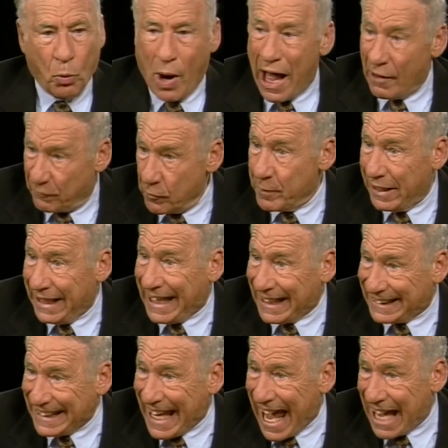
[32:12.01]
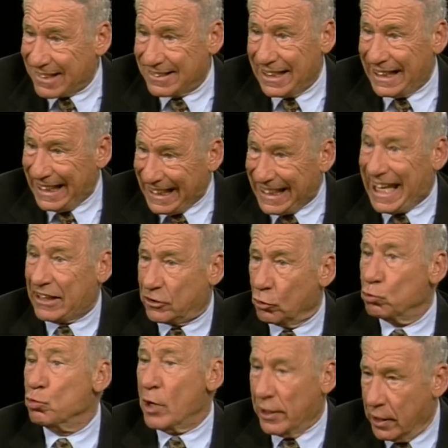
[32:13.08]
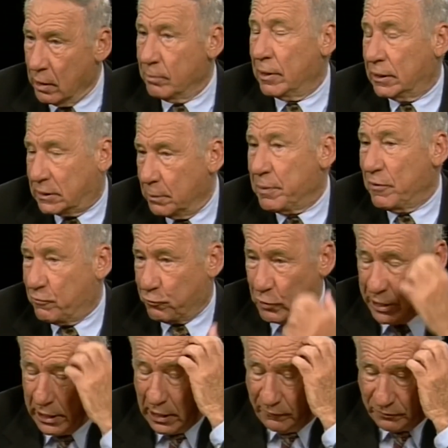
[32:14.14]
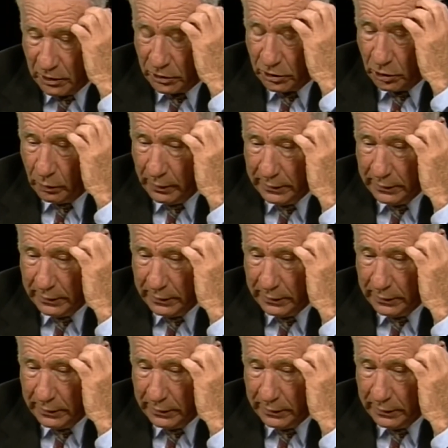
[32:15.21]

while for me to get the accent and to get the rhythm and to be free enough to do